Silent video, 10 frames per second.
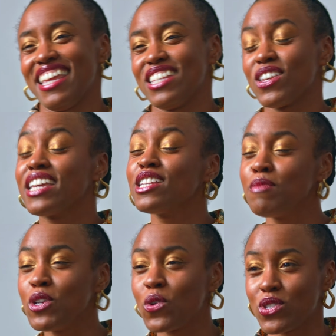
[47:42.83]
So that gets me
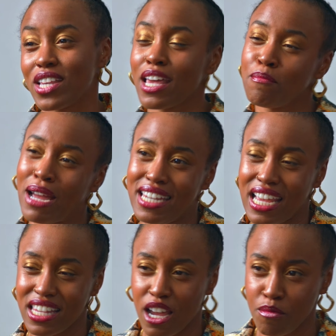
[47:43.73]
going. So that's like my
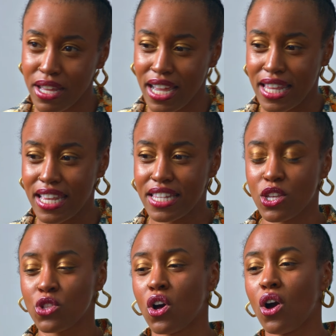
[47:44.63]
daytime playlist,
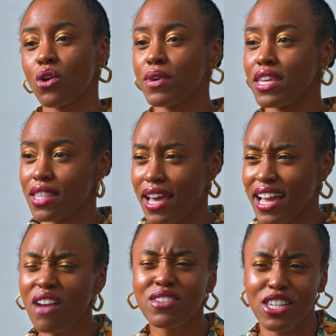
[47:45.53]
along with
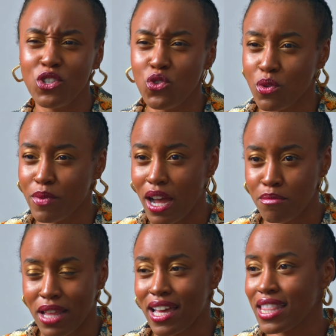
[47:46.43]
obviously newer rap.
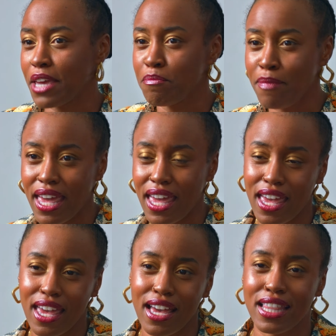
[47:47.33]
I like
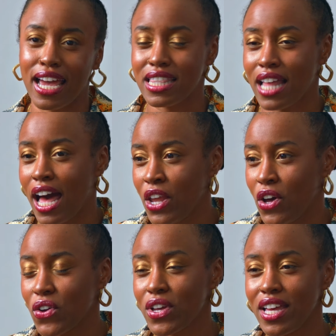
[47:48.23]
Meg, I like
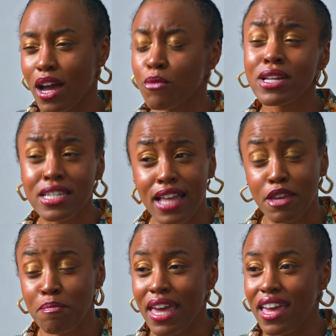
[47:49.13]
Lotto, I really like
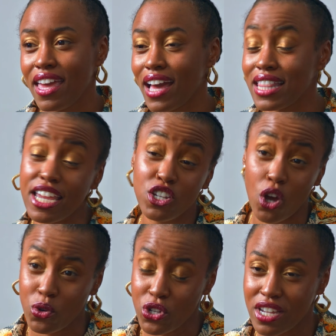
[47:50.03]
Meg, I like
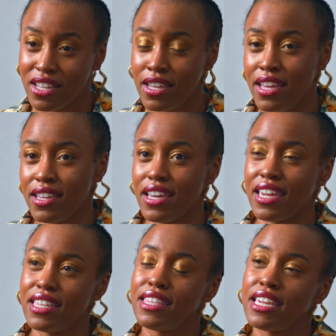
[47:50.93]
Doja.
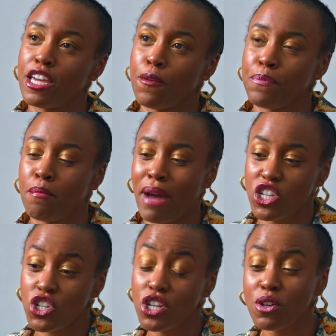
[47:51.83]
And then my
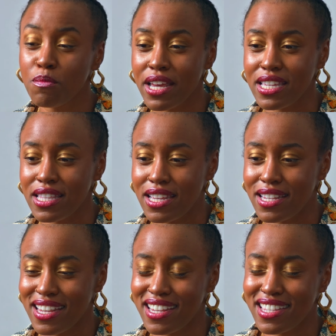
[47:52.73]
chill
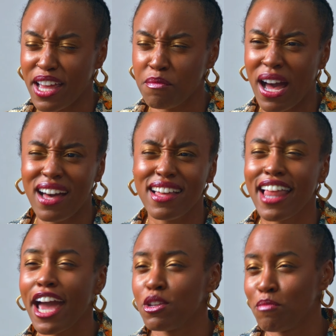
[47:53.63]
playlist is my
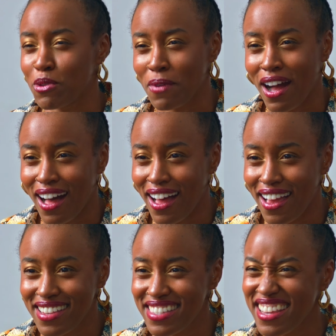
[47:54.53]
Alina
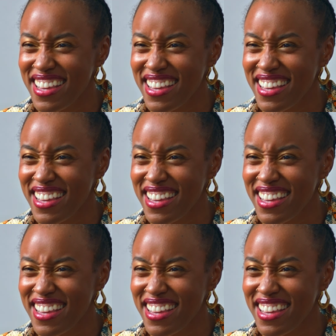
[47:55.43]
Baraz.